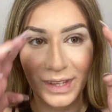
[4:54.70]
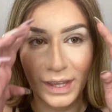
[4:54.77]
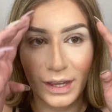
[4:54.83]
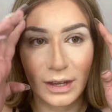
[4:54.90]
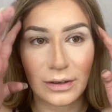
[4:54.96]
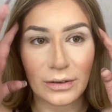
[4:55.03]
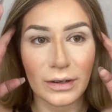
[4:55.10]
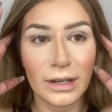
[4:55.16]

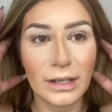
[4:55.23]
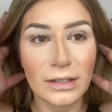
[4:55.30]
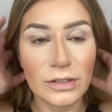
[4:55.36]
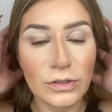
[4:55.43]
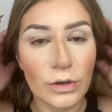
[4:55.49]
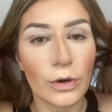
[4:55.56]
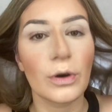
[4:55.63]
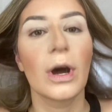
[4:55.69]
All right,
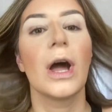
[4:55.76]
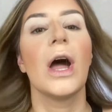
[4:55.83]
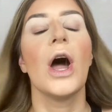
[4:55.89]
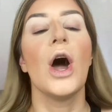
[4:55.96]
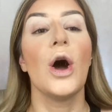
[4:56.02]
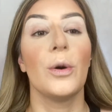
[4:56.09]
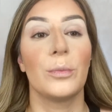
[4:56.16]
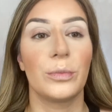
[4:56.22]
so
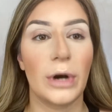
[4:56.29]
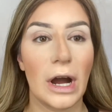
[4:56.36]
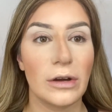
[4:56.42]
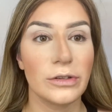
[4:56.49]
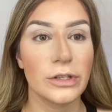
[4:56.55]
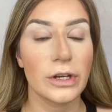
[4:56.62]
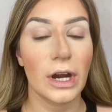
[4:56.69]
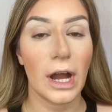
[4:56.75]

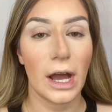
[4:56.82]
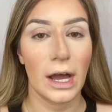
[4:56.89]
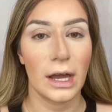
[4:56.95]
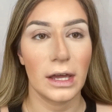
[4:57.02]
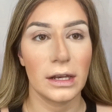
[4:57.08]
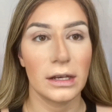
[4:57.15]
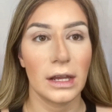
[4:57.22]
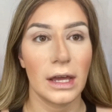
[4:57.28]
brows are
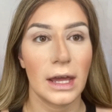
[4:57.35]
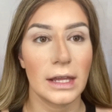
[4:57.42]
on.